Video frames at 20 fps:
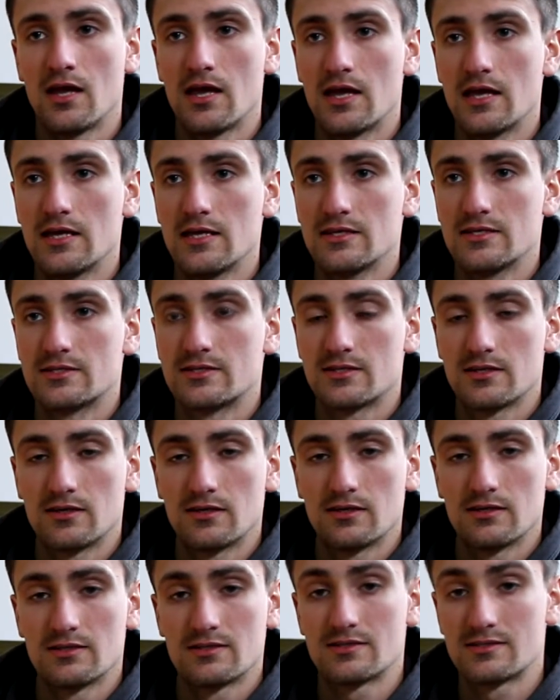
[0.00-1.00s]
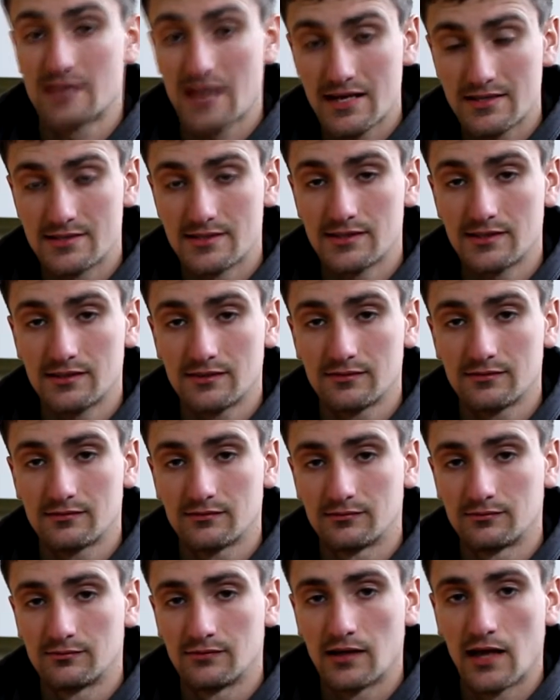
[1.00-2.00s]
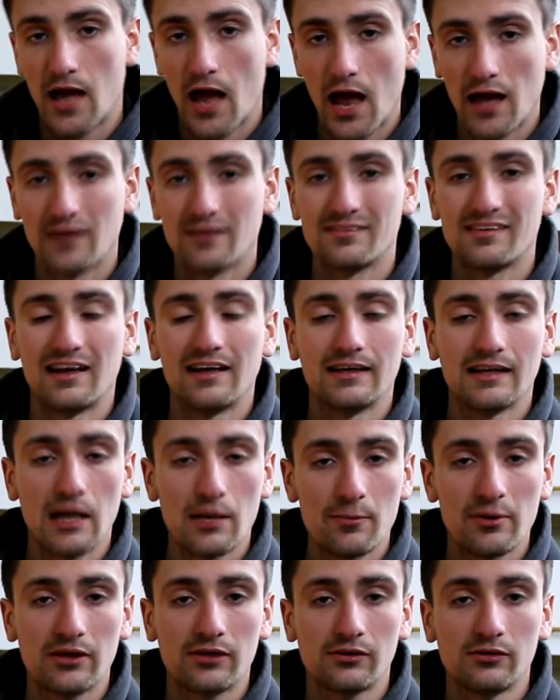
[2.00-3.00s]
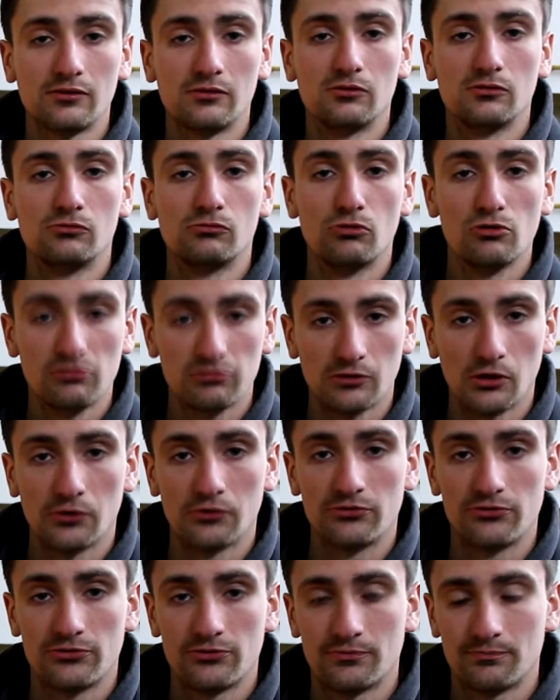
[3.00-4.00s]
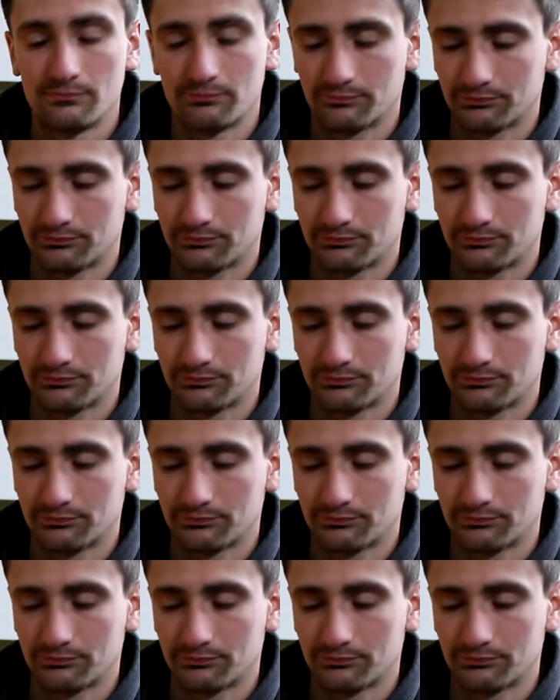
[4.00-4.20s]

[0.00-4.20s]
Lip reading: is static and dynamic roof loads.